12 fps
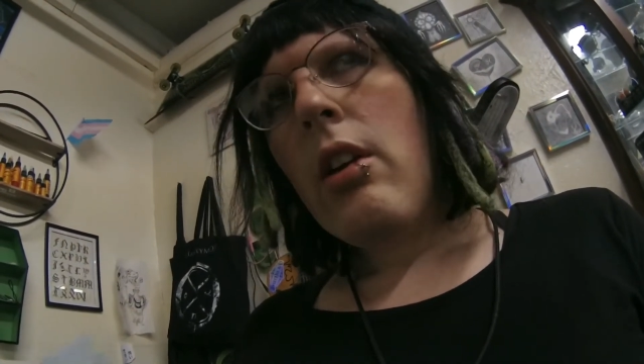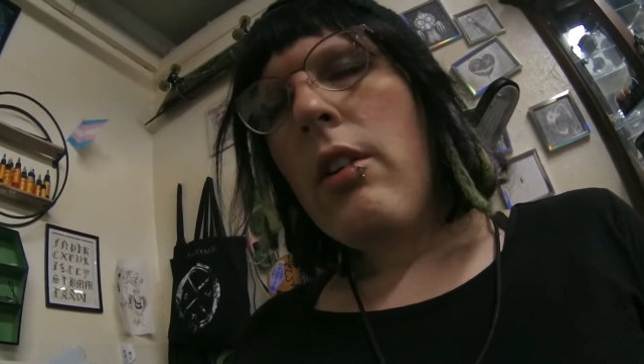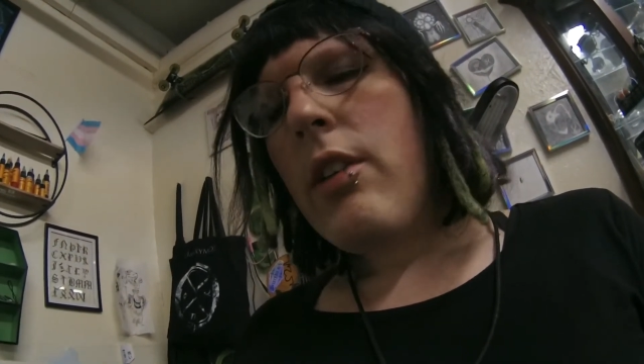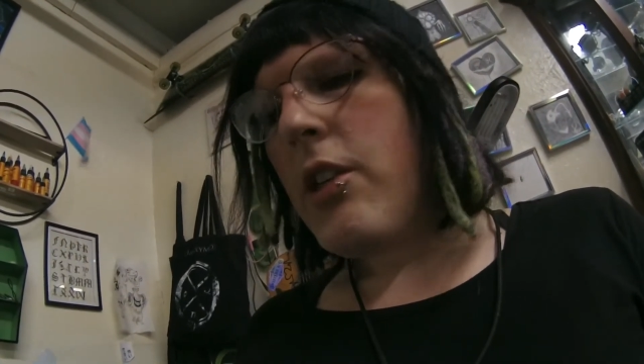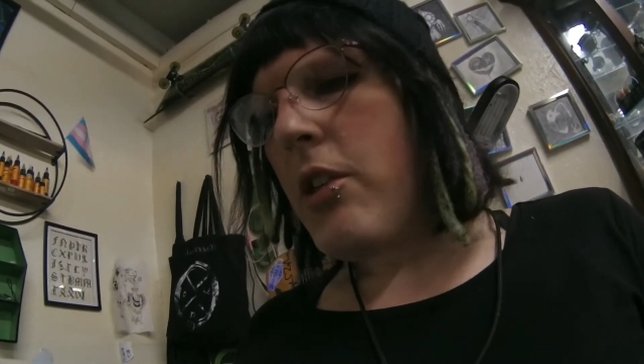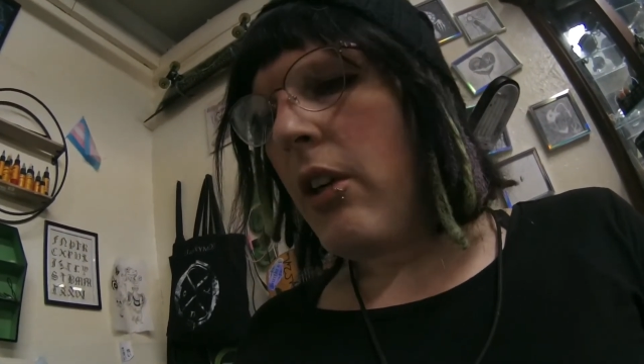
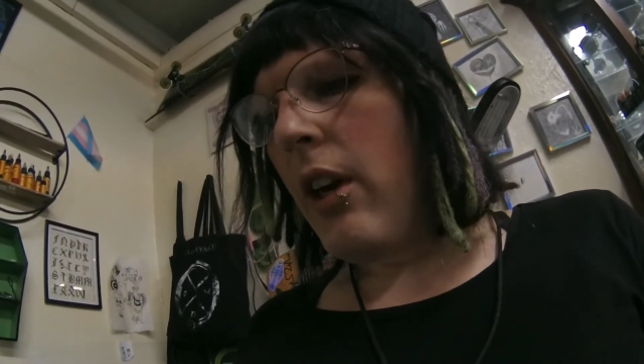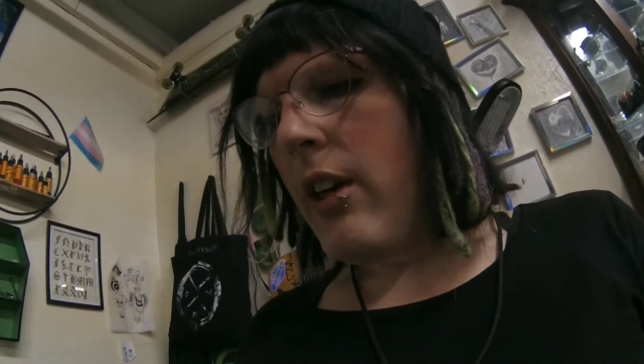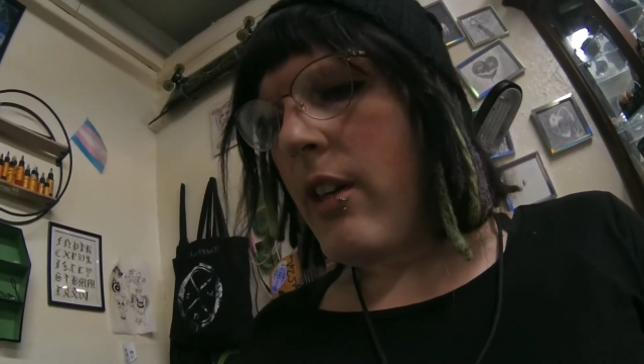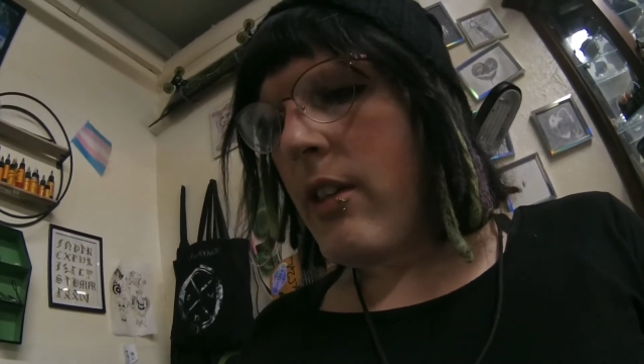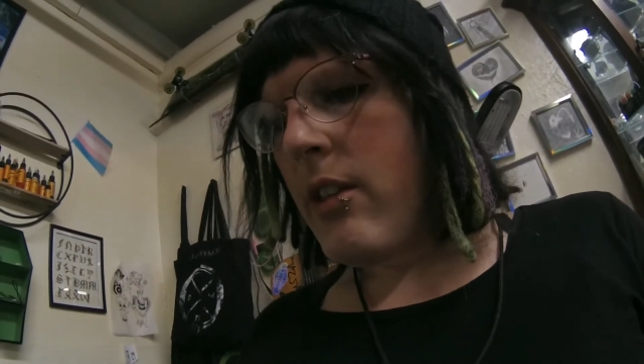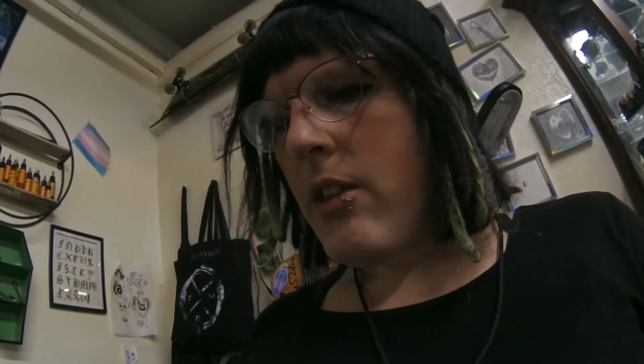digital
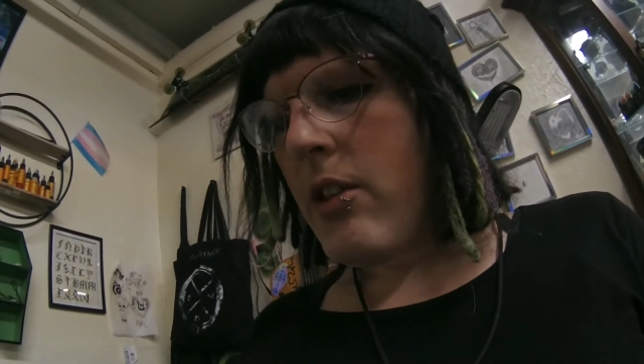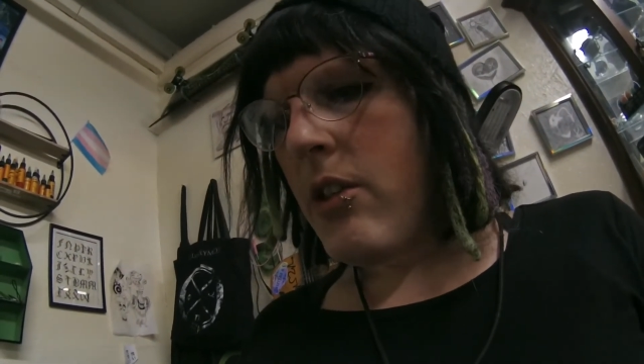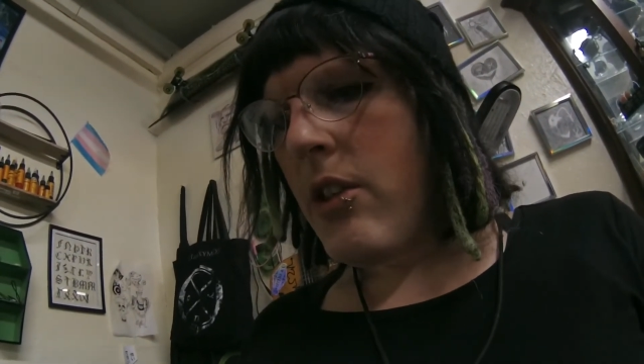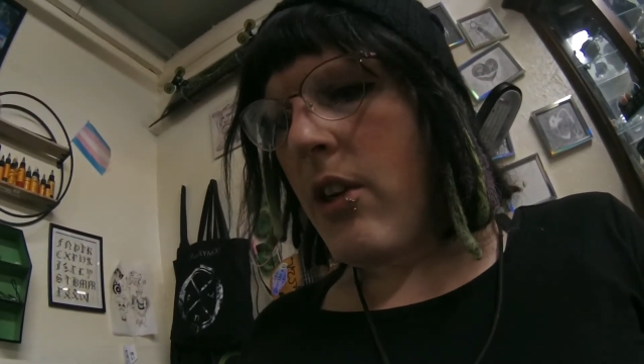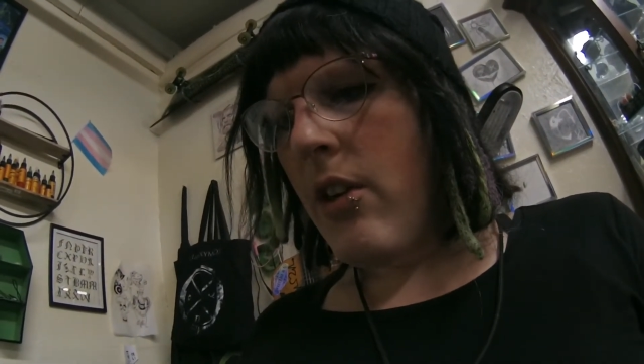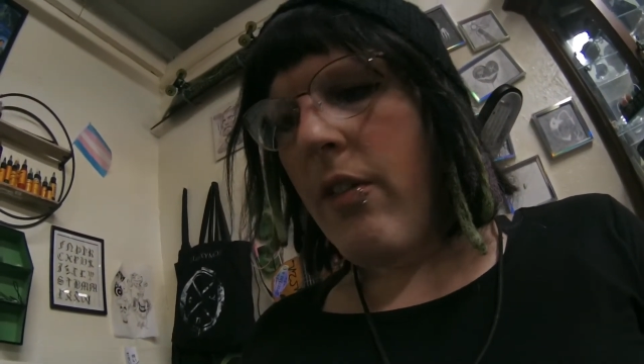artist to
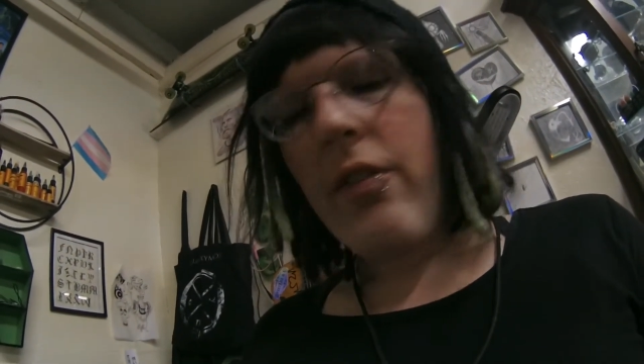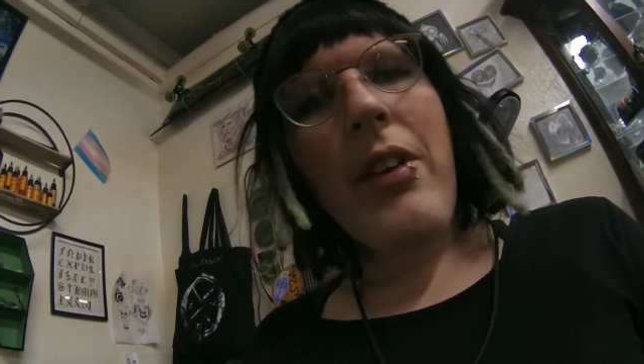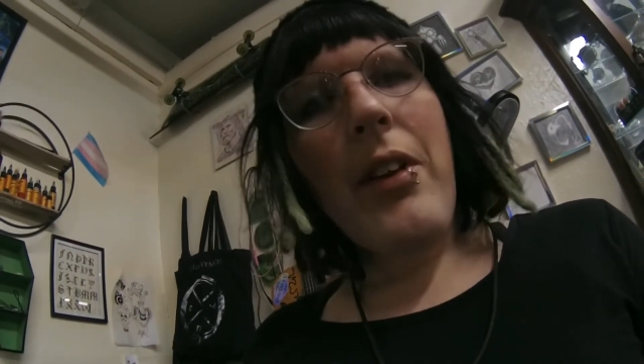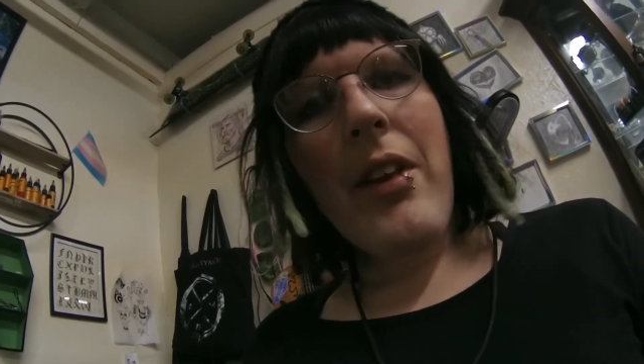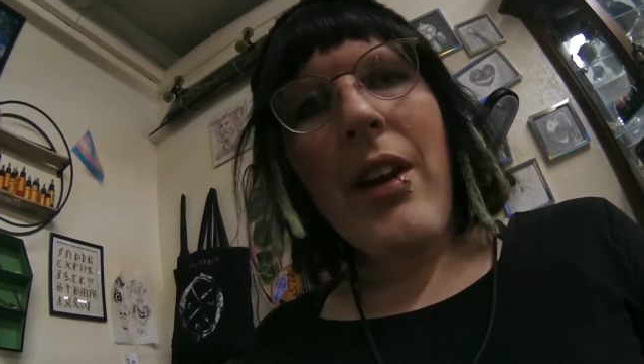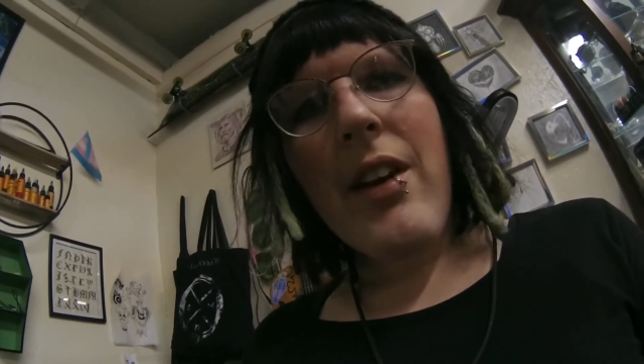just
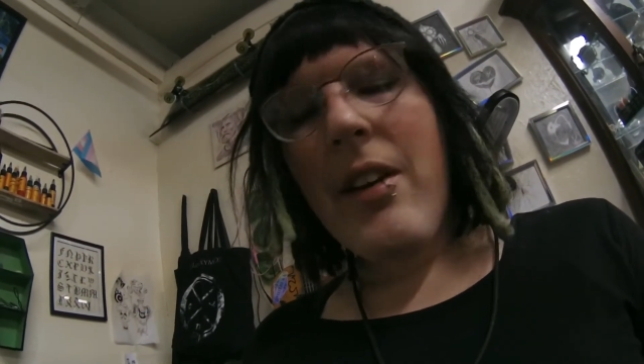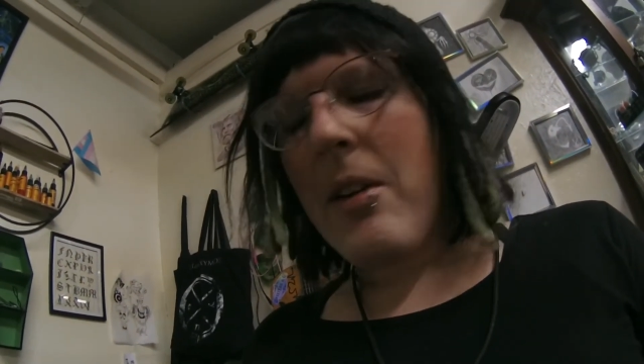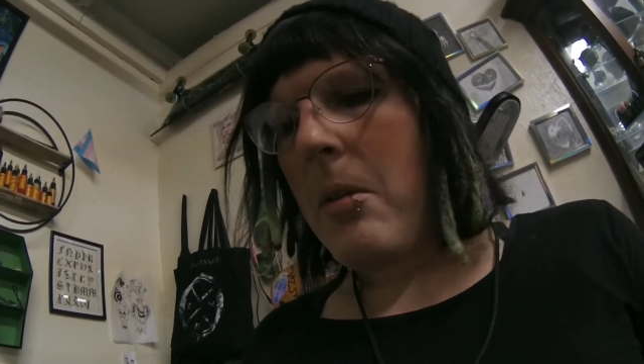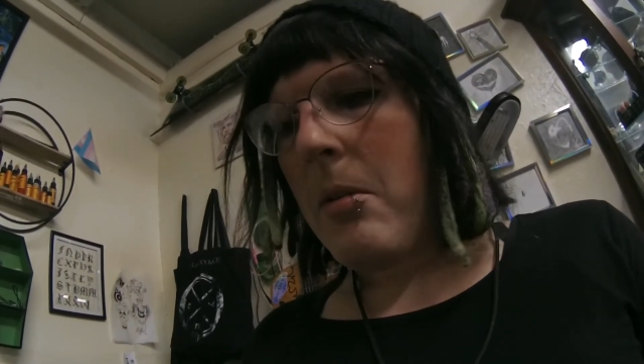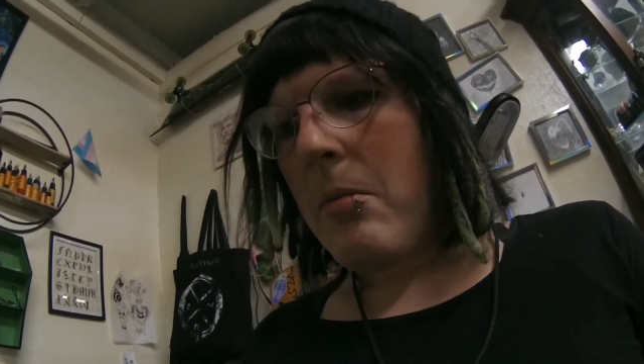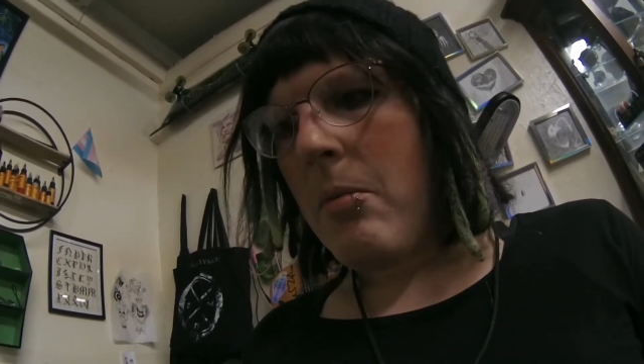fill that in,
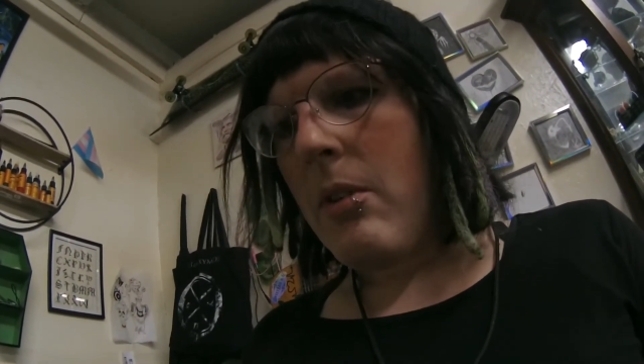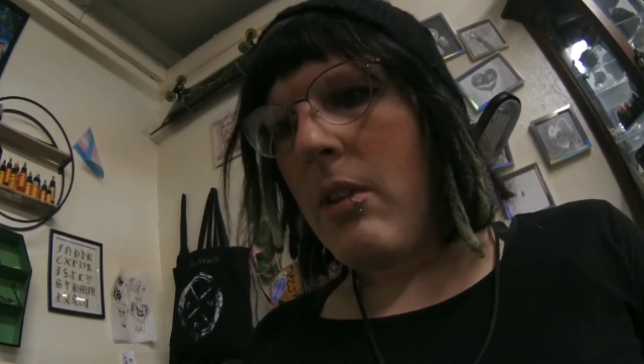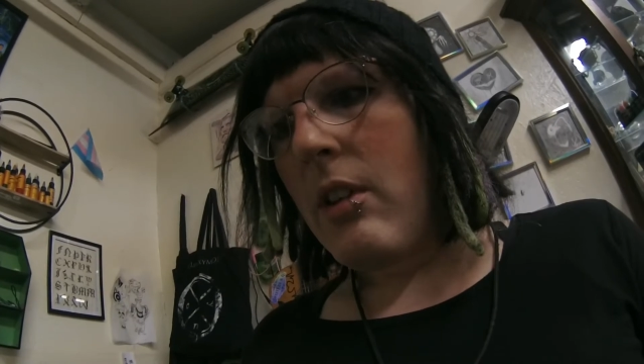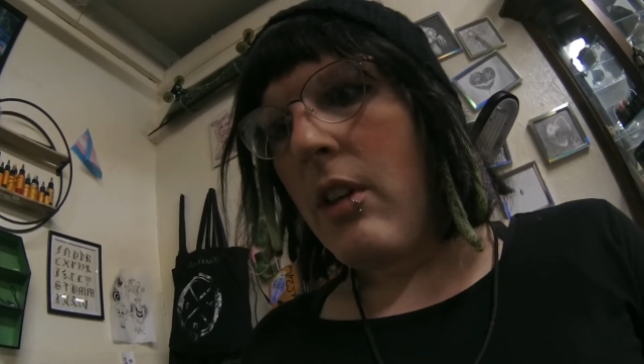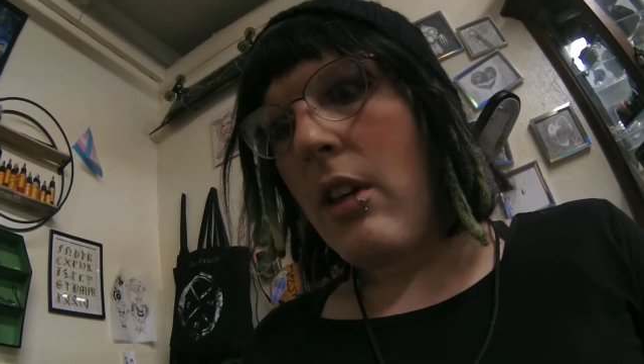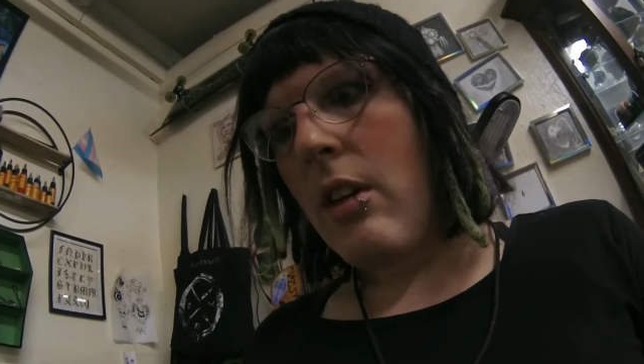or
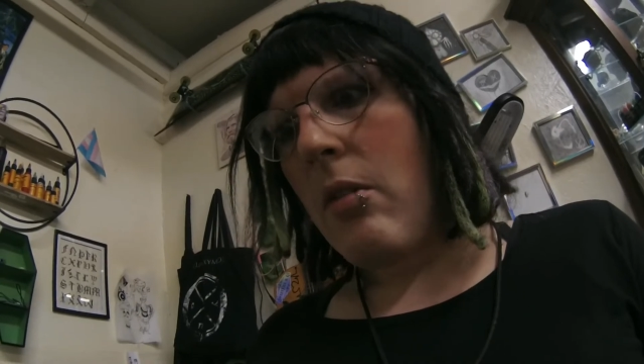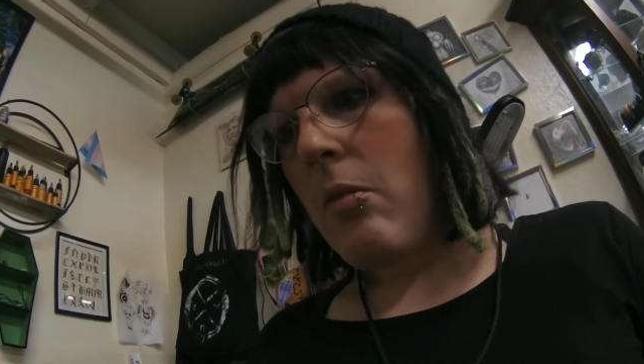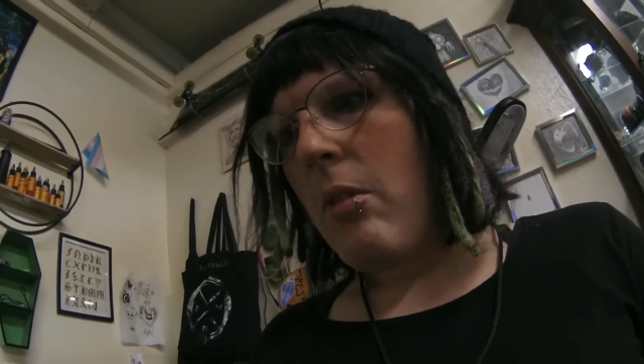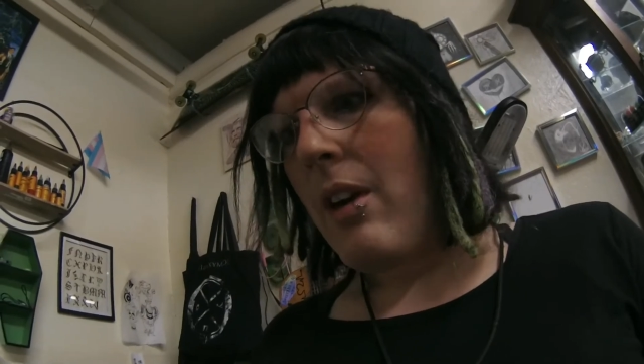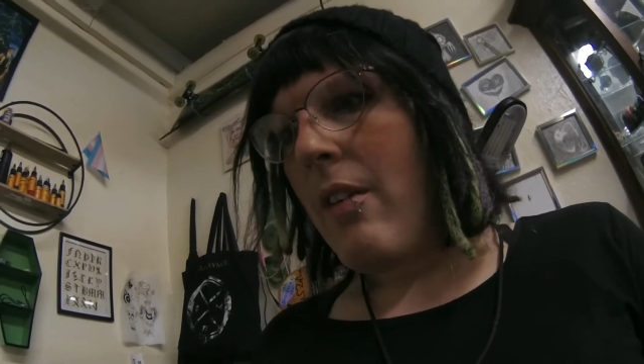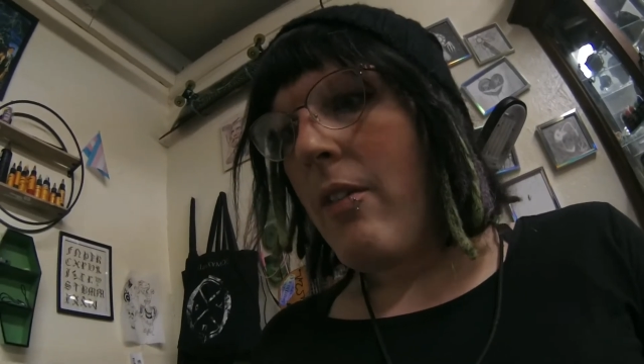
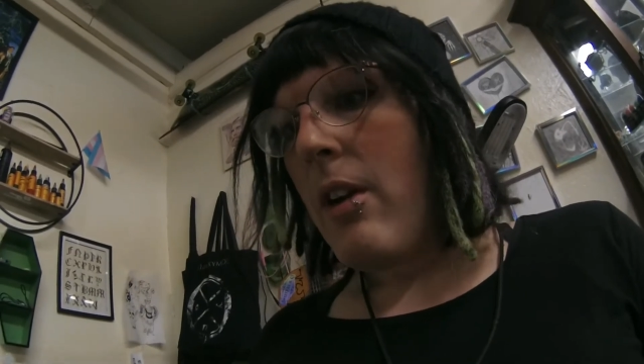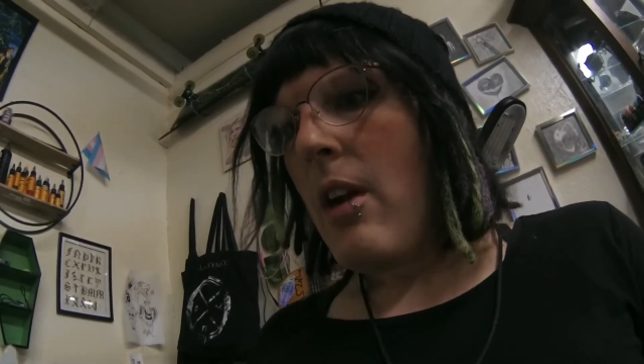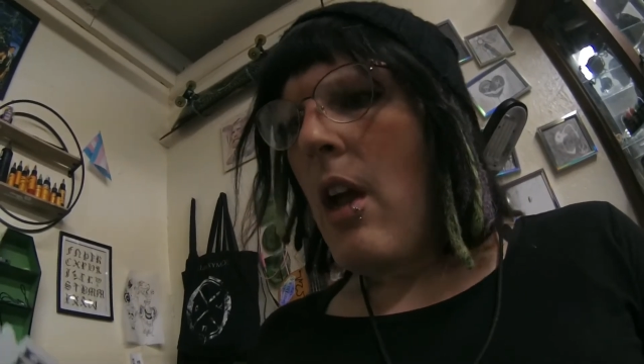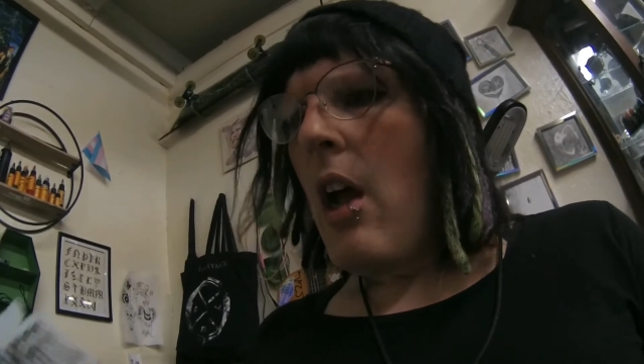whatever.